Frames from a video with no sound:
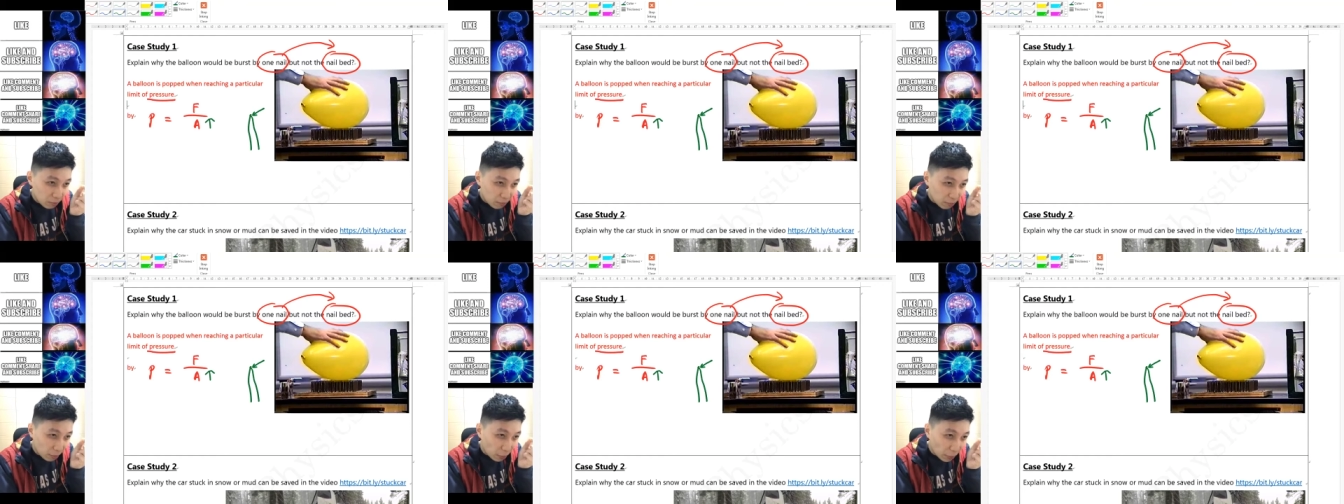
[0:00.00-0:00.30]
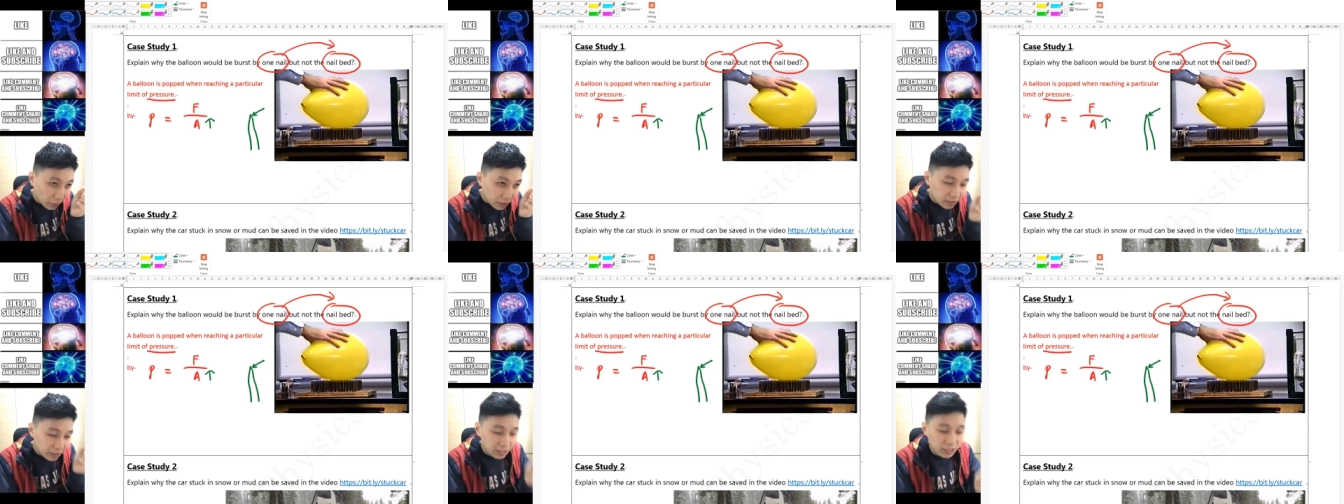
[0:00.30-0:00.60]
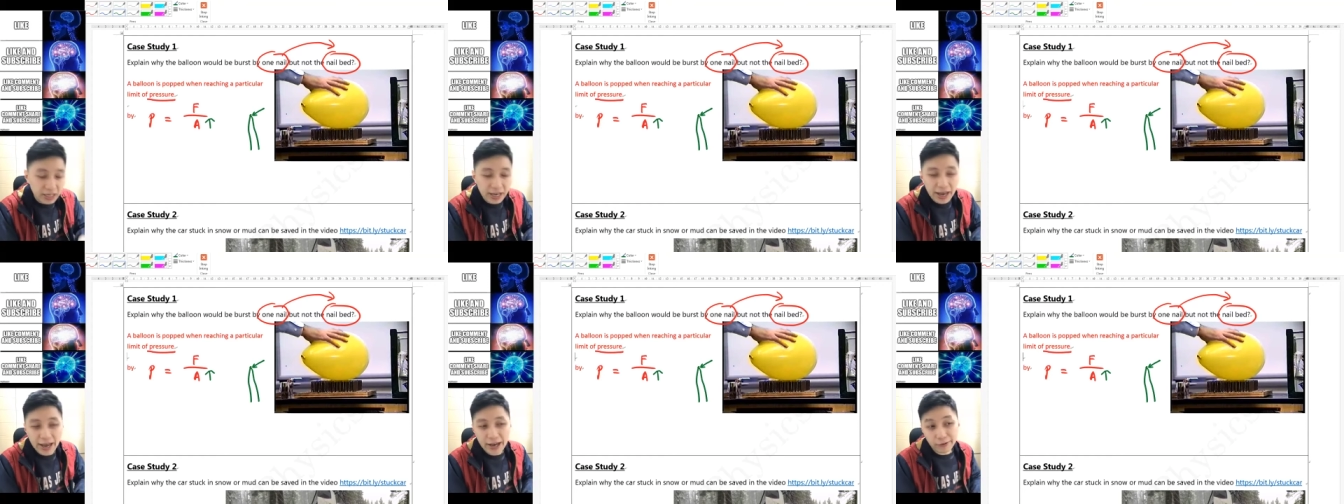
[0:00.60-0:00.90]

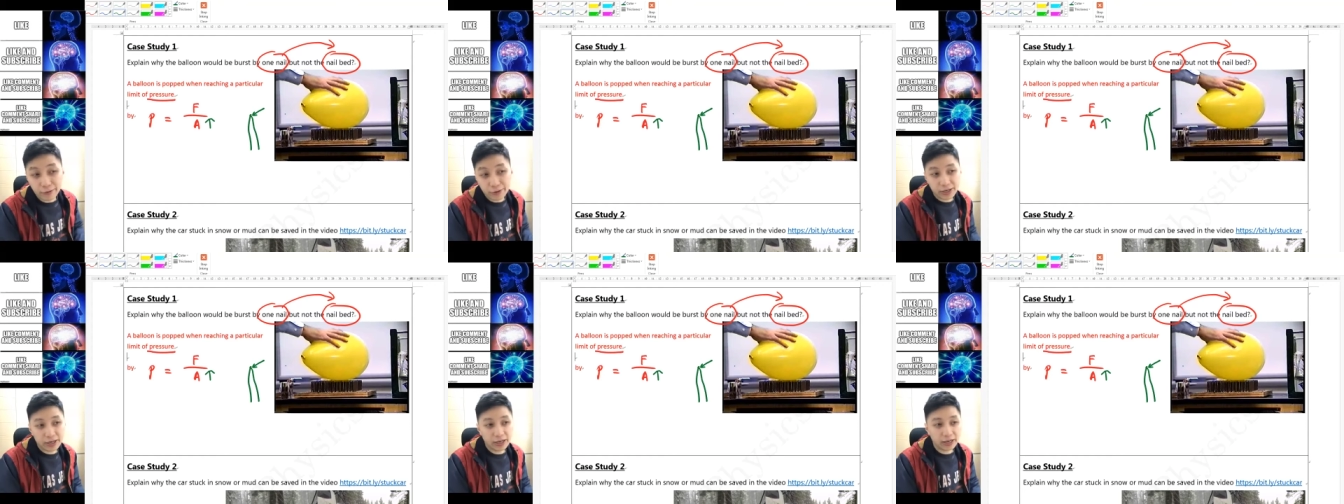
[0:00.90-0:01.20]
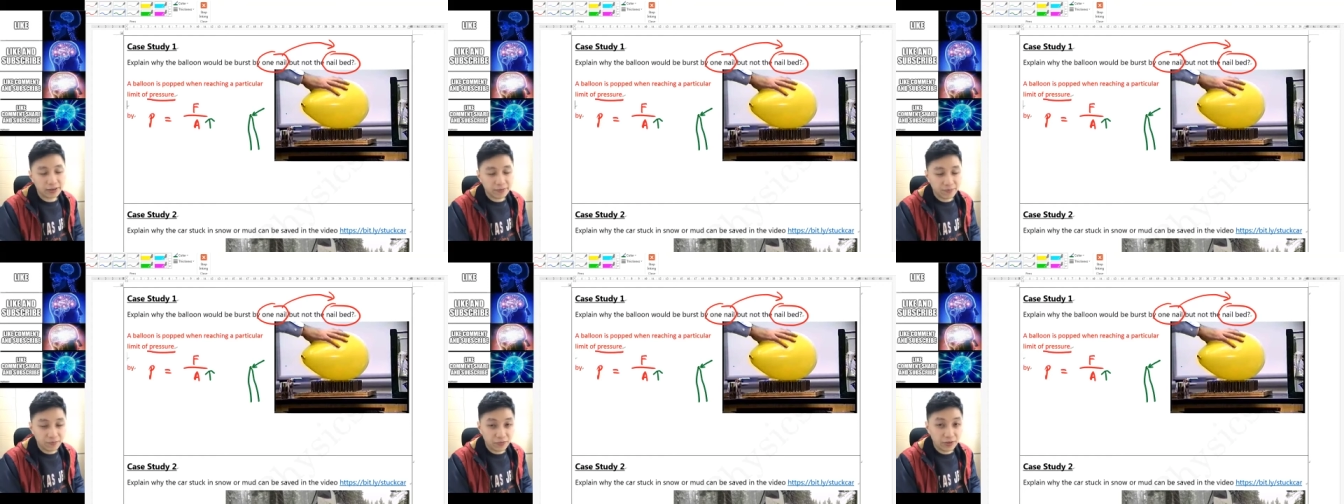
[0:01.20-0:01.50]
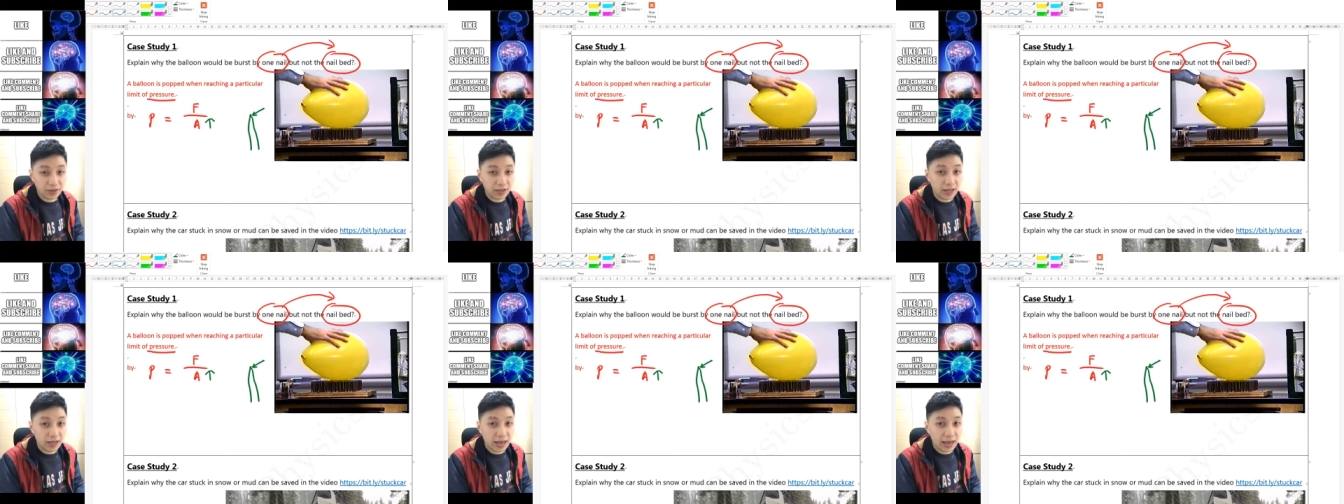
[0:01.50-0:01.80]
pointy area
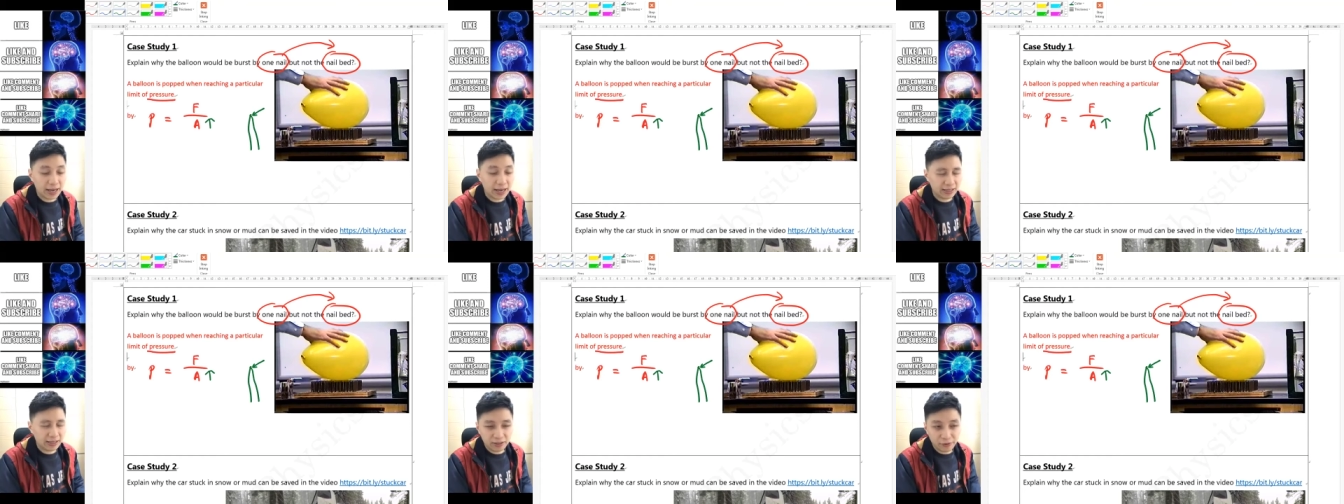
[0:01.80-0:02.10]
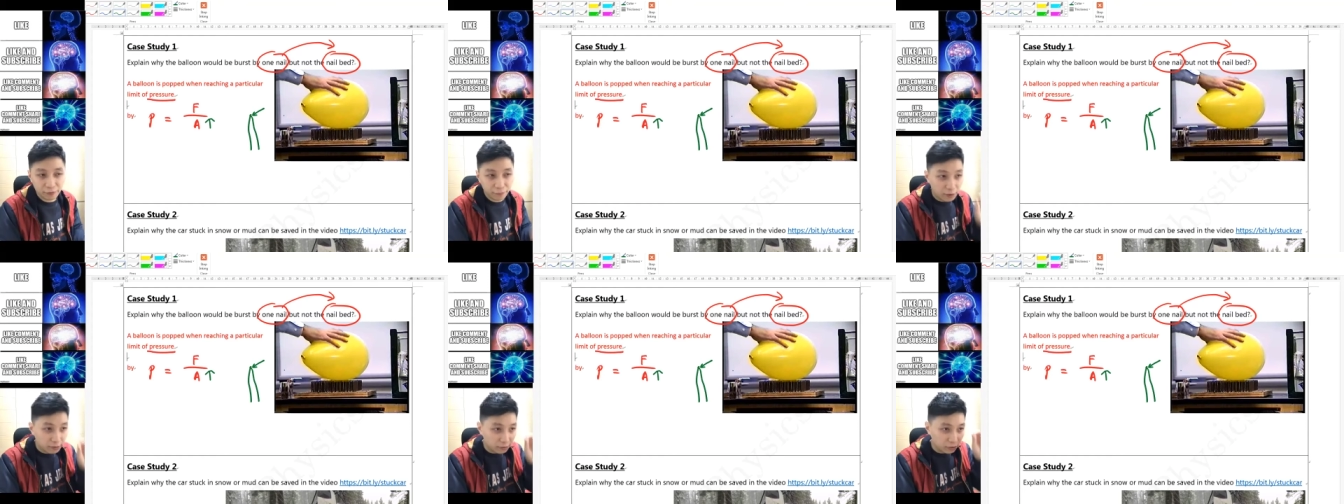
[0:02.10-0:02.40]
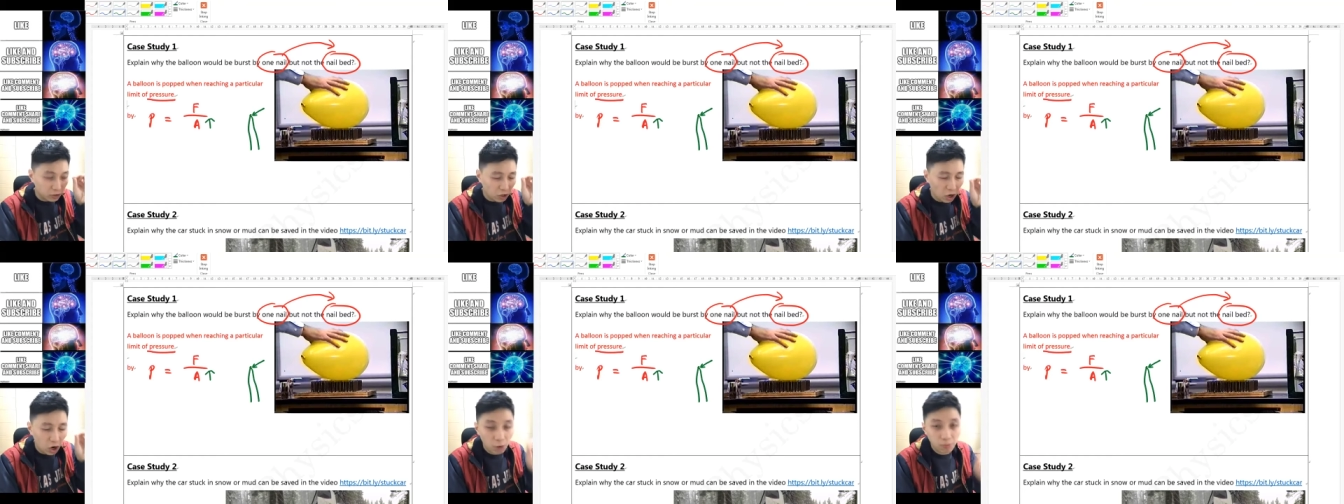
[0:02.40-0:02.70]
at the
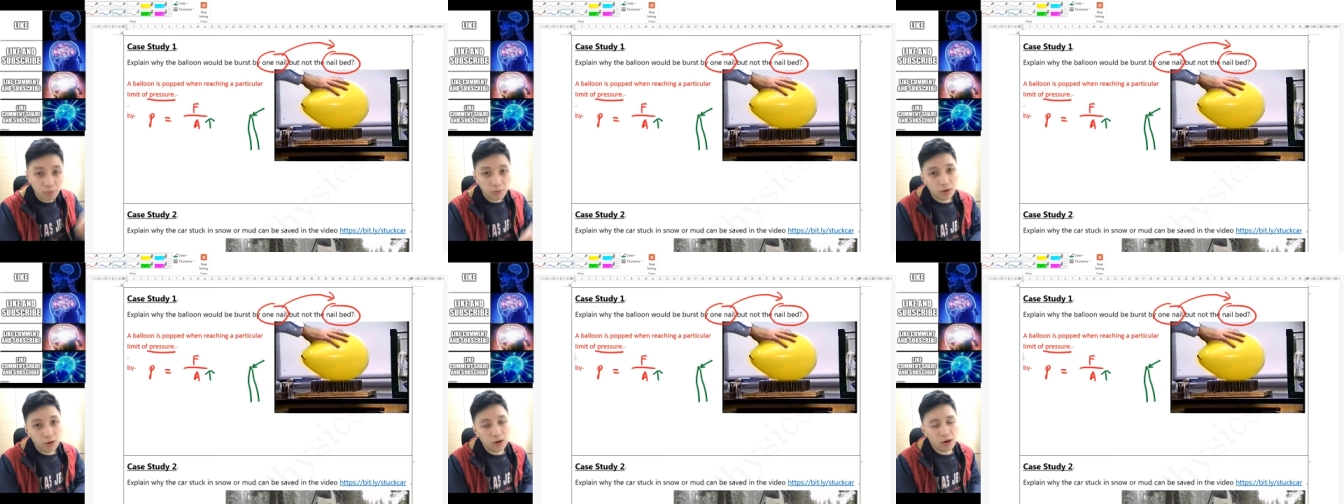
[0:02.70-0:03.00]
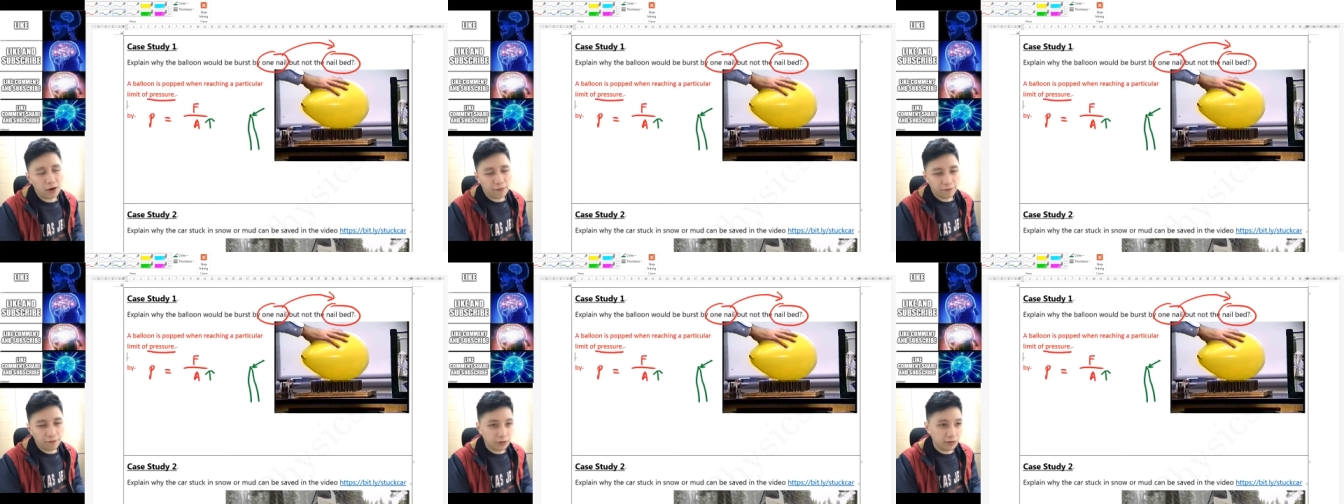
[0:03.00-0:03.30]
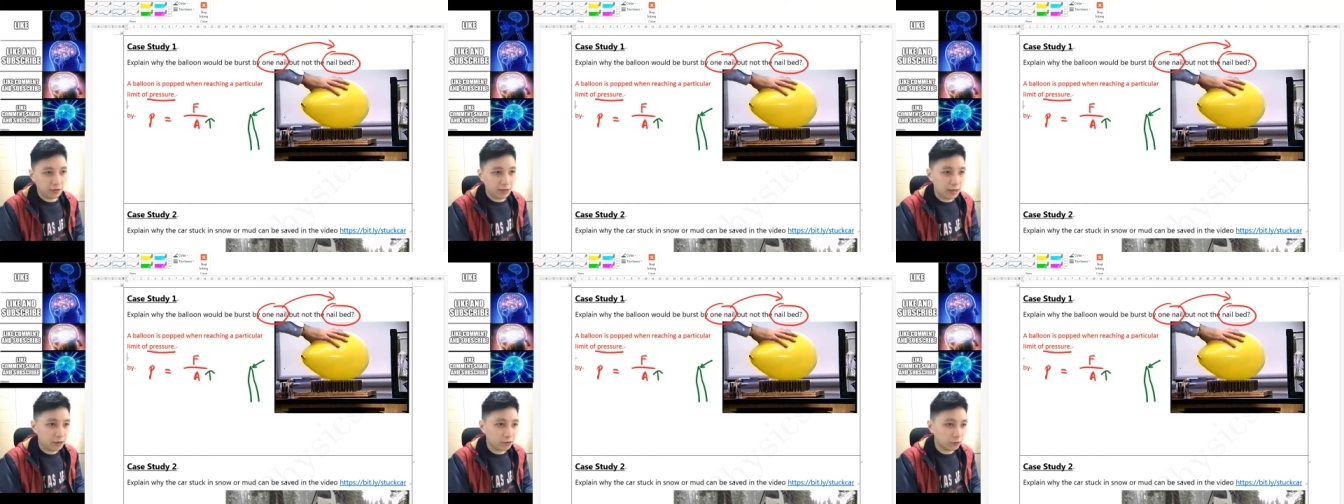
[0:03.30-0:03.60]
very top of the
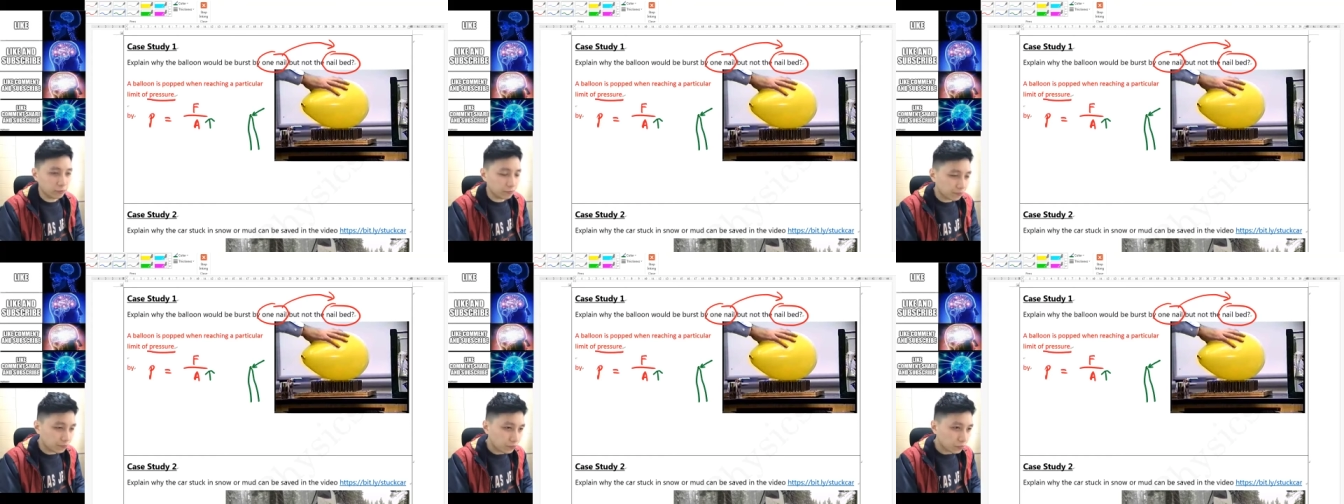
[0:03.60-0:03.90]
nail.